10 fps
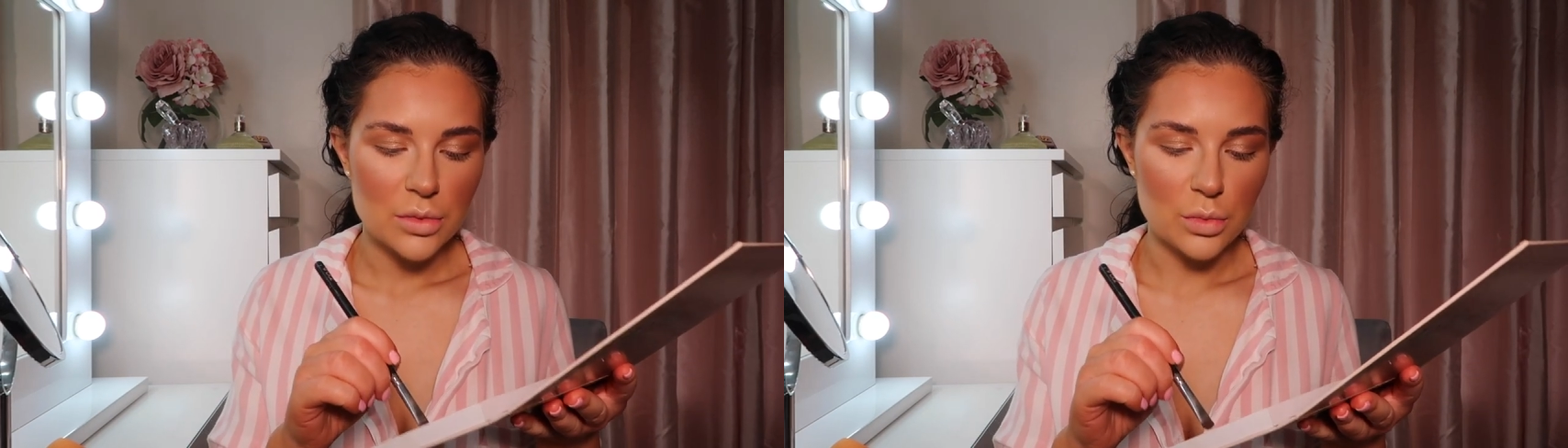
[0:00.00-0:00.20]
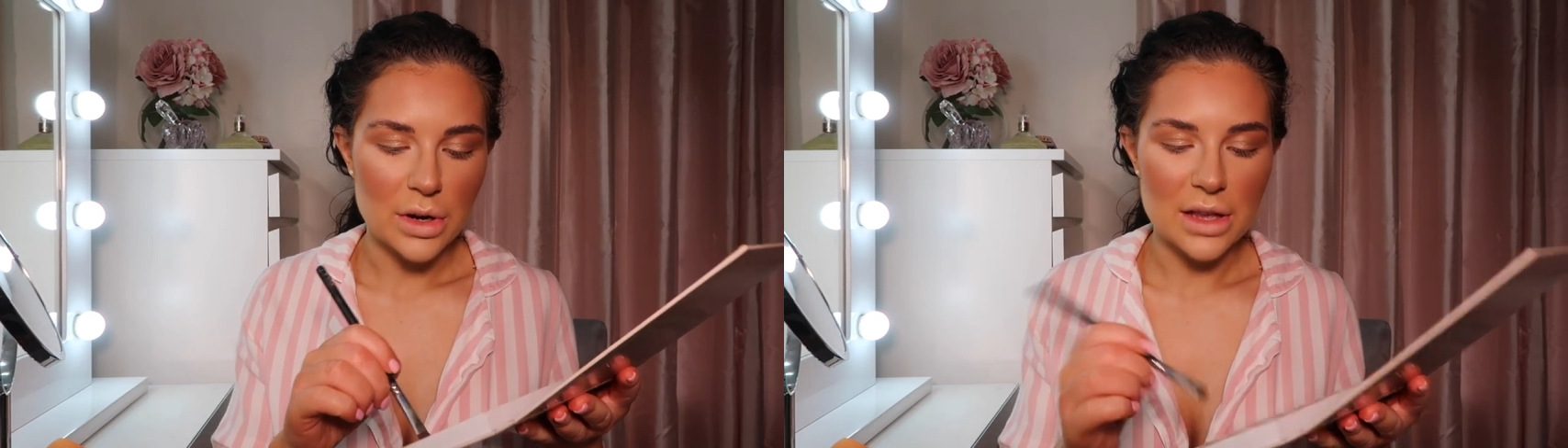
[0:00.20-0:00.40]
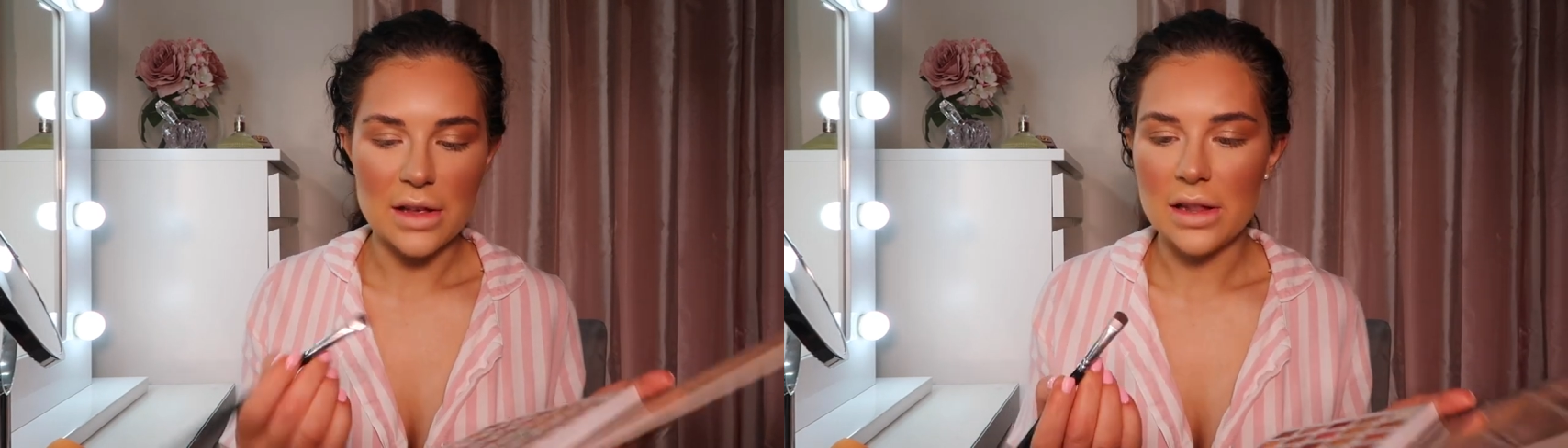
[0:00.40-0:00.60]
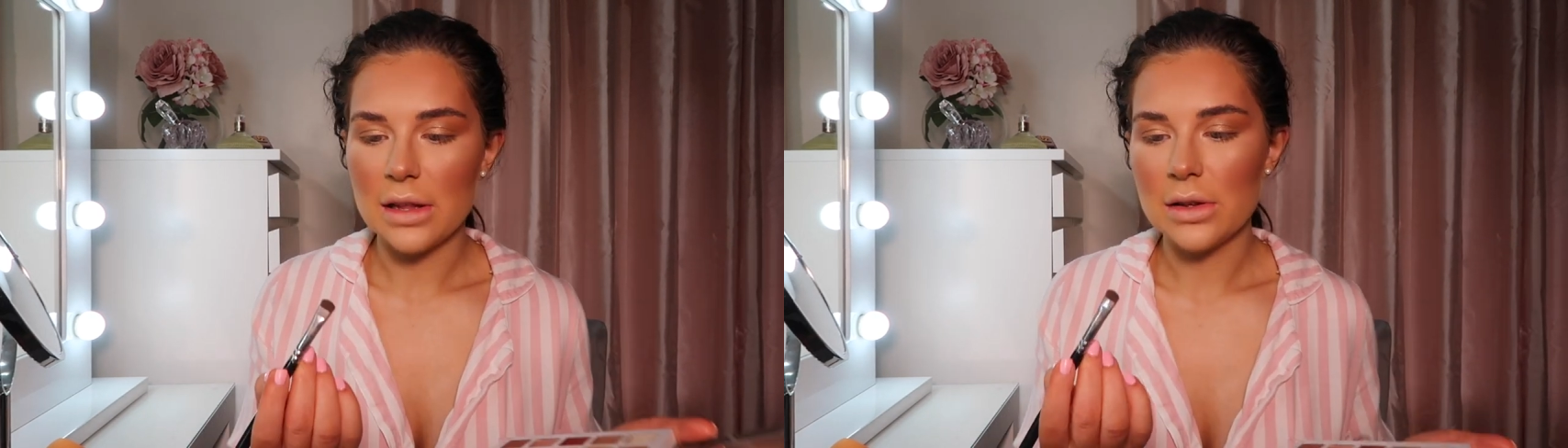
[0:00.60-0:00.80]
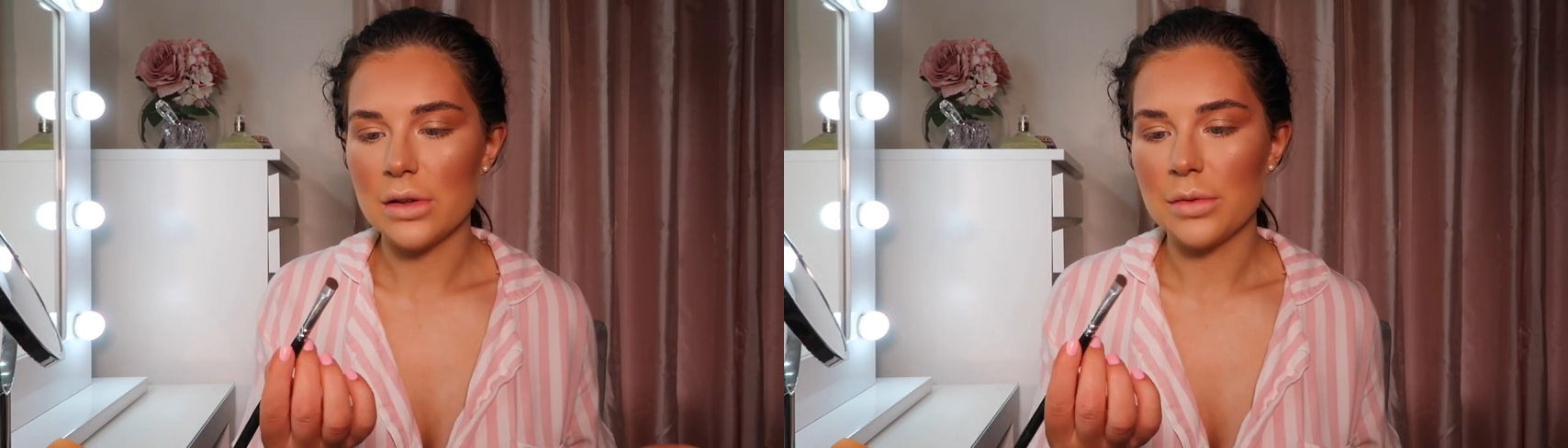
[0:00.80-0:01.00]
with a
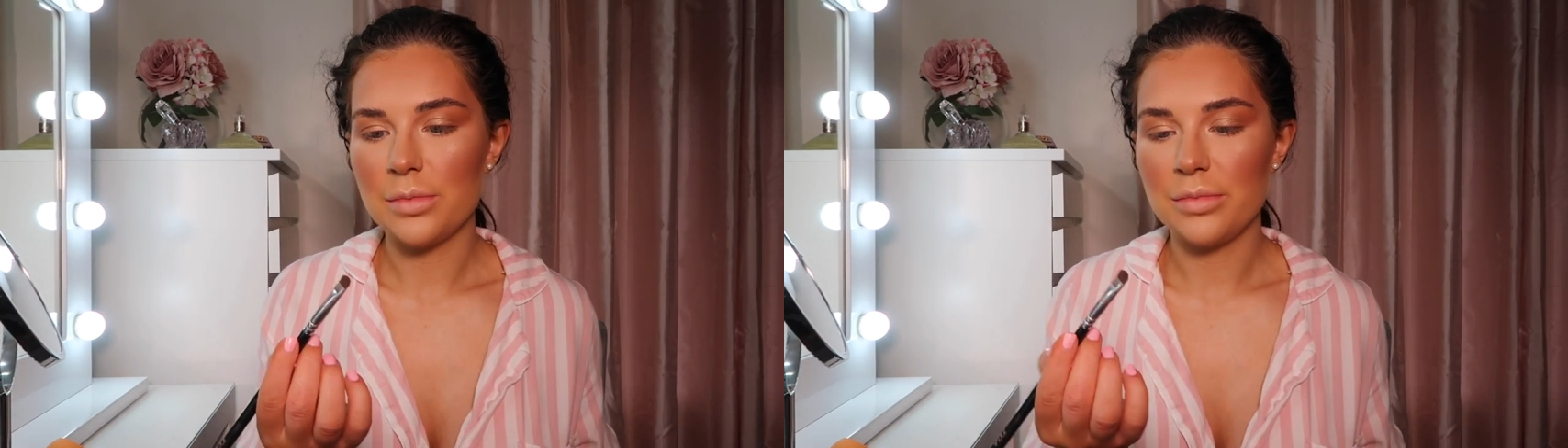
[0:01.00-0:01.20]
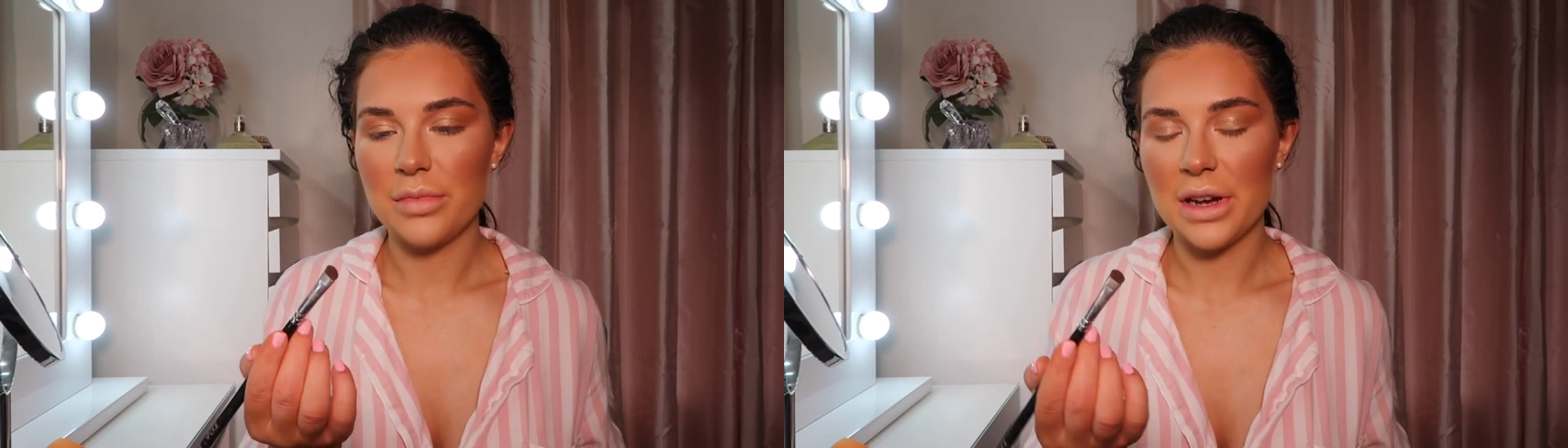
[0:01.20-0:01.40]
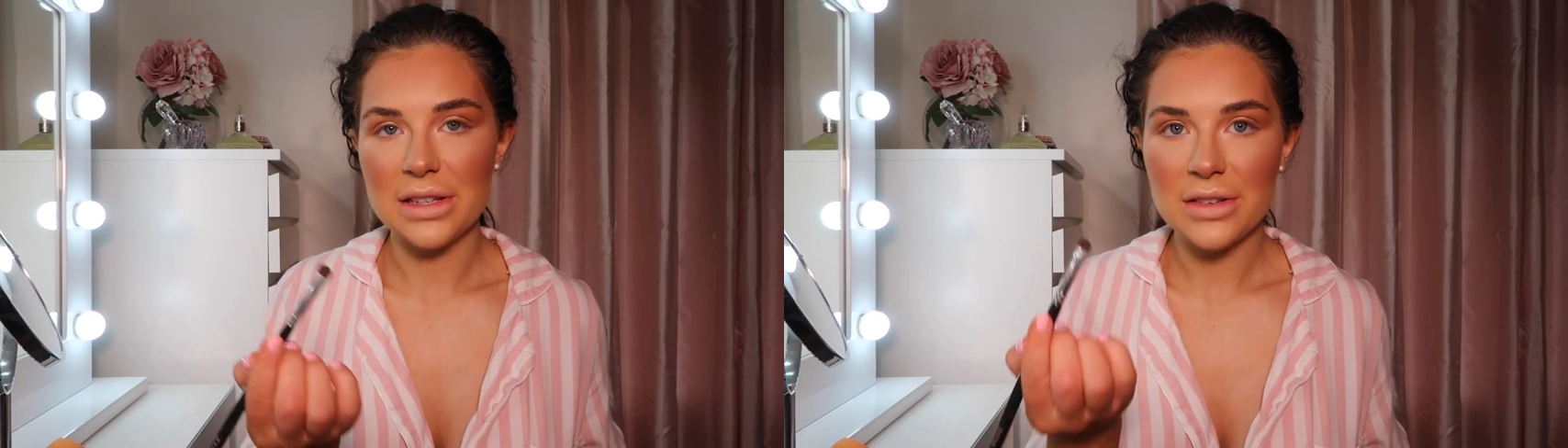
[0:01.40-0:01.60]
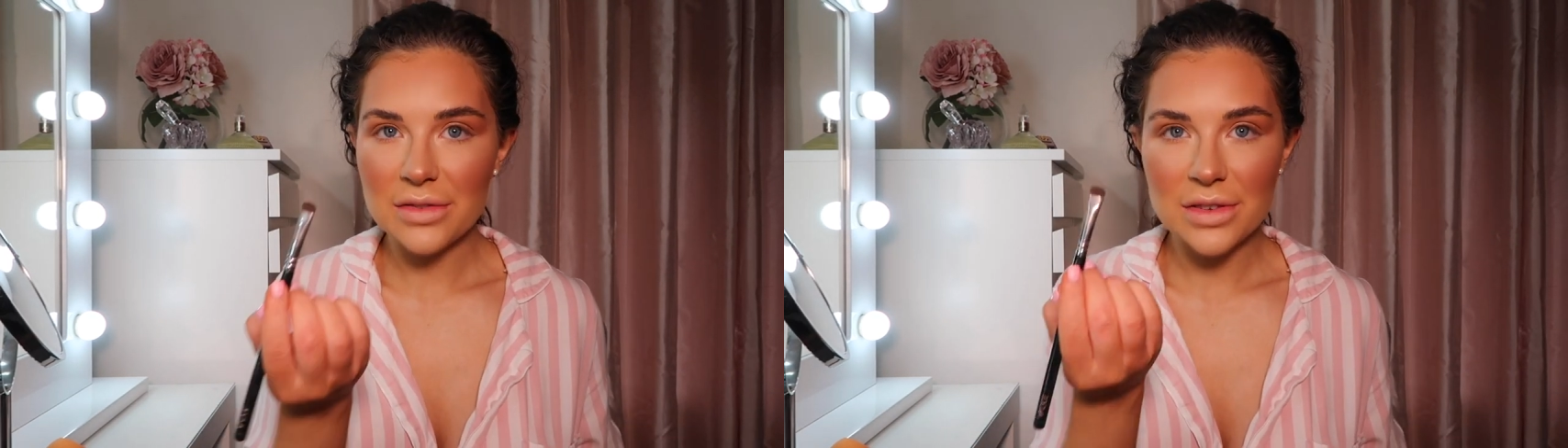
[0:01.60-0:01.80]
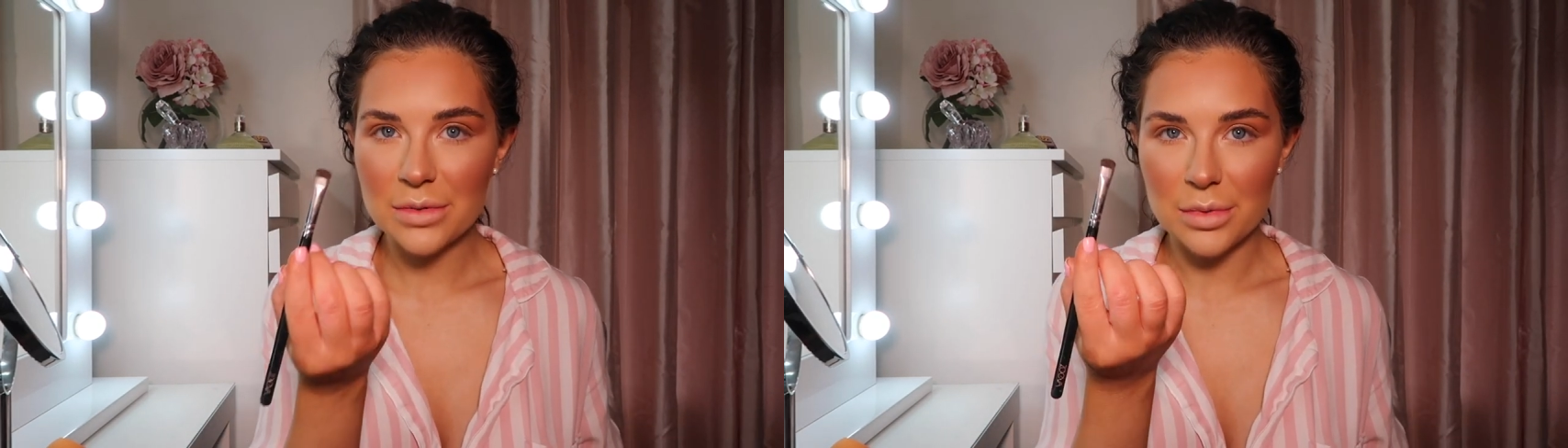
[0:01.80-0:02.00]
little, I don't
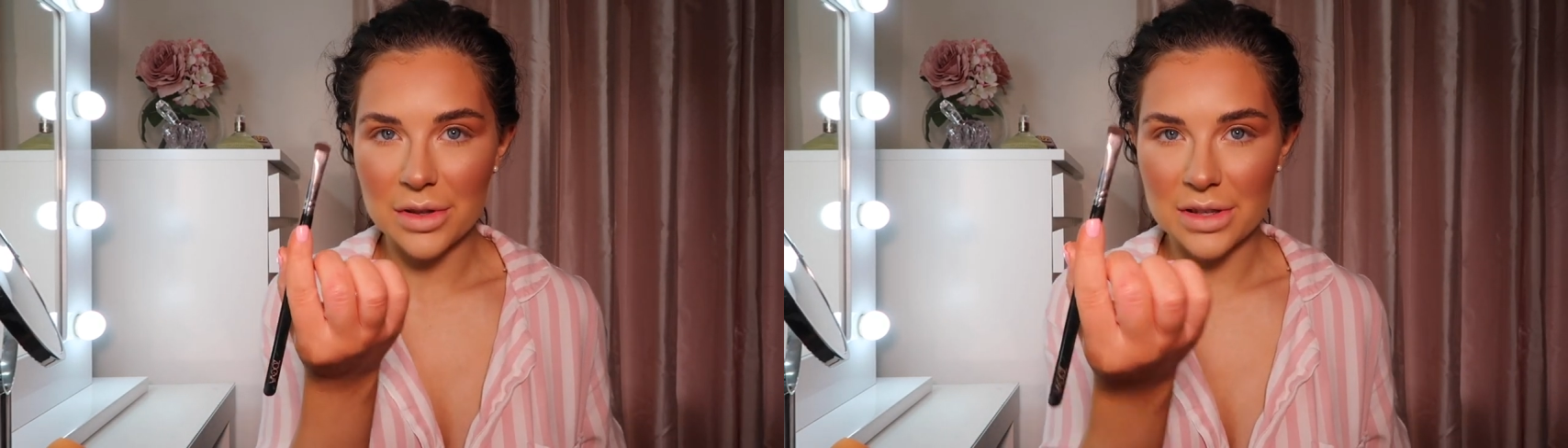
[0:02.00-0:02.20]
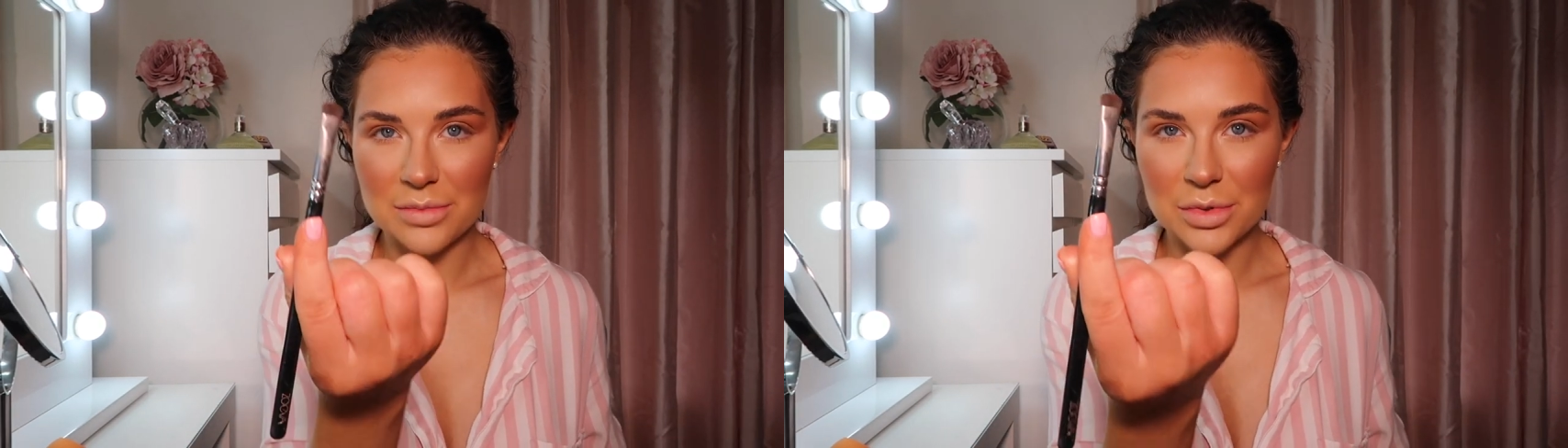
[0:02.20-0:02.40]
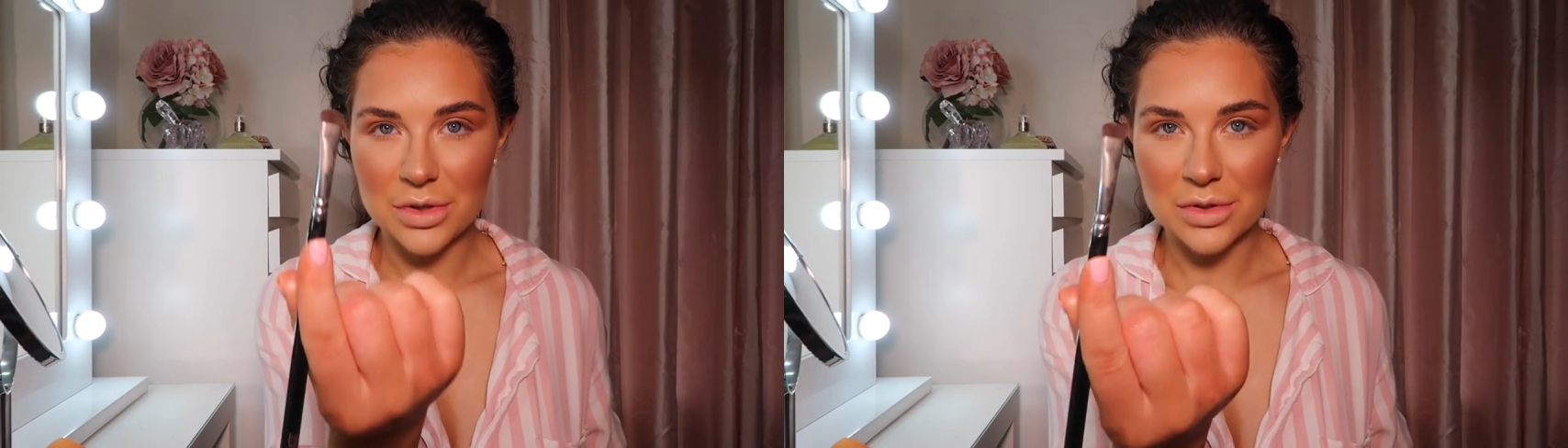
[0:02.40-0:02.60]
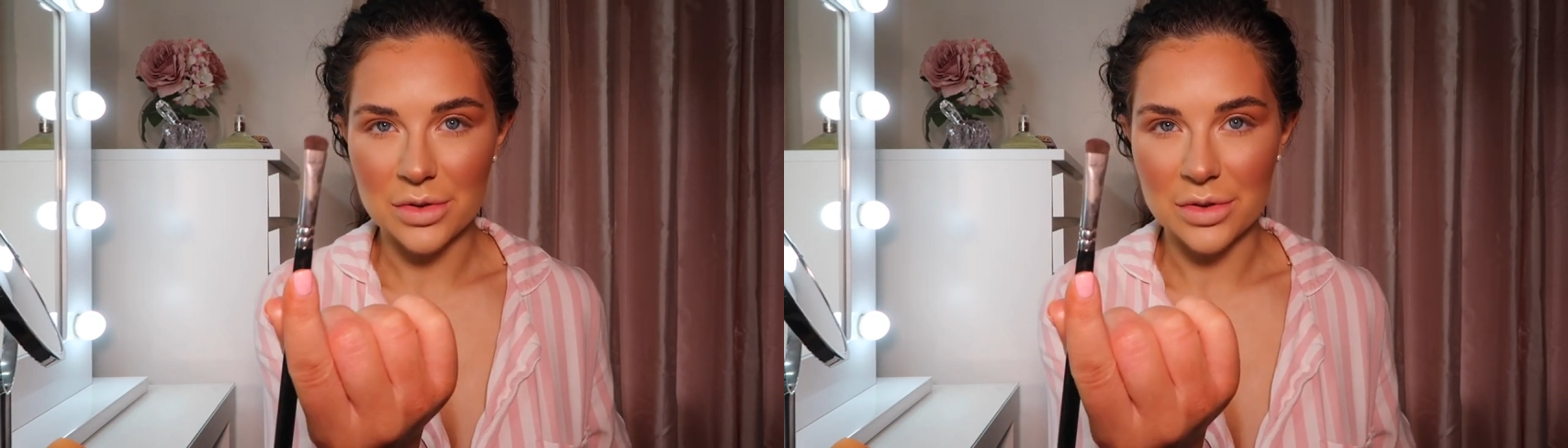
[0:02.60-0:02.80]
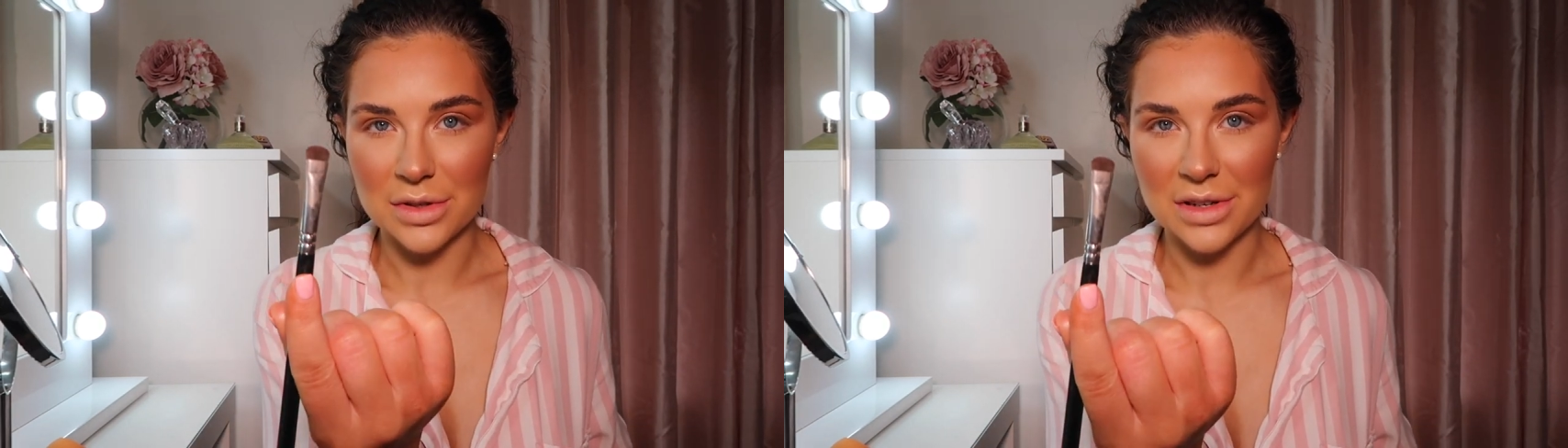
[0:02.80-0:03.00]
even know what this brush is called.